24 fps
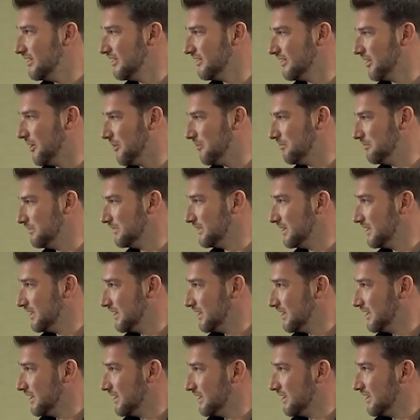So
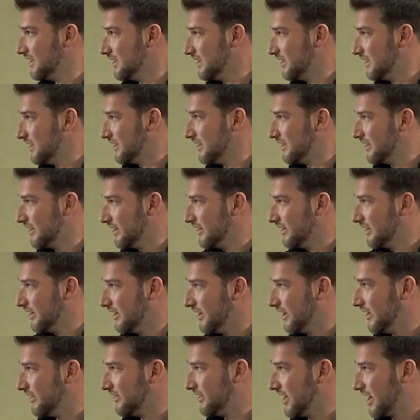
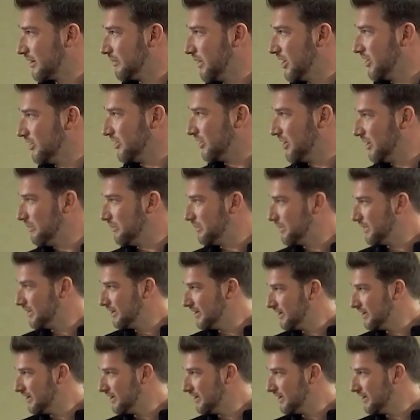let's talk about Europe.